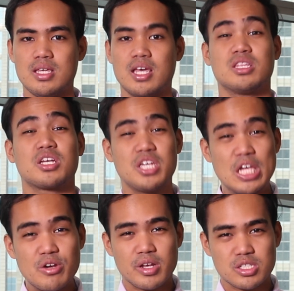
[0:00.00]
and the
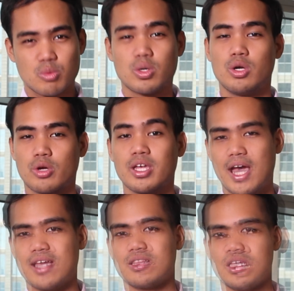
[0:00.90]
key risks we're looking
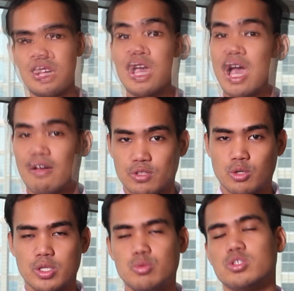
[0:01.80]
at, after
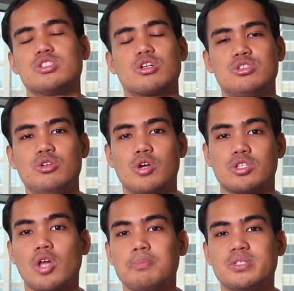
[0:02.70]
which we discuss to you our
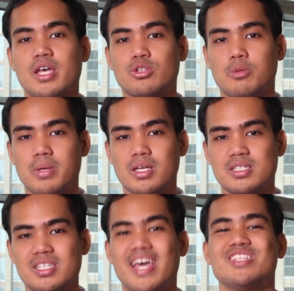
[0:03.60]
top sector
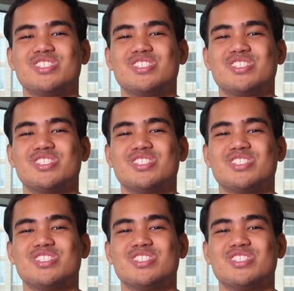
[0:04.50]
picks and